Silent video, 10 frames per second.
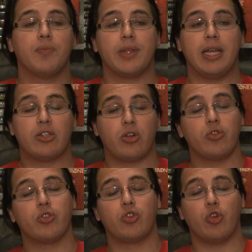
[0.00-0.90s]
It's
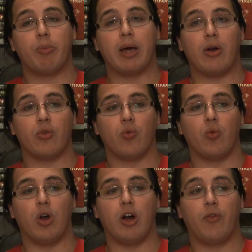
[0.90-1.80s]
closer to about
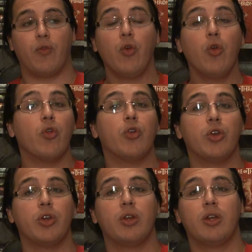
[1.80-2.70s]
a third
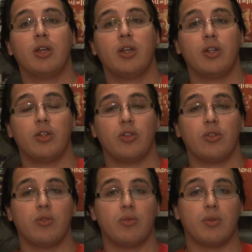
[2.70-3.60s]

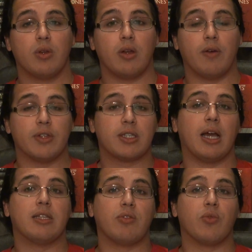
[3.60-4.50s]
of the
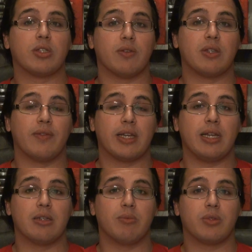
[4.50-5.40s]
size of the rest of the Seven
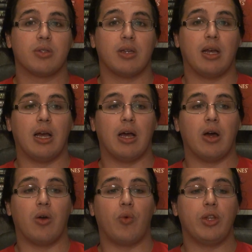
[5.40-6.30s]
Kingdoms.
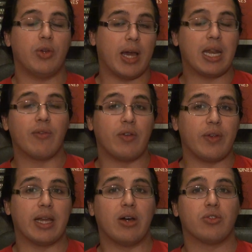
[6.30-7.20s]
When you add
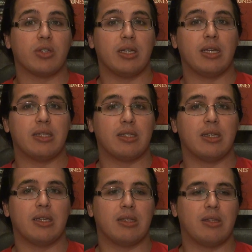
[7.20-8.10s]
everything else, there
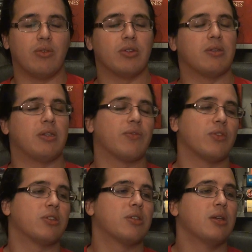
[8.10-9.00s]
is a
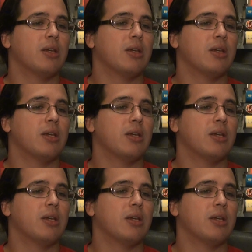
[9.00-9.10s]
difference.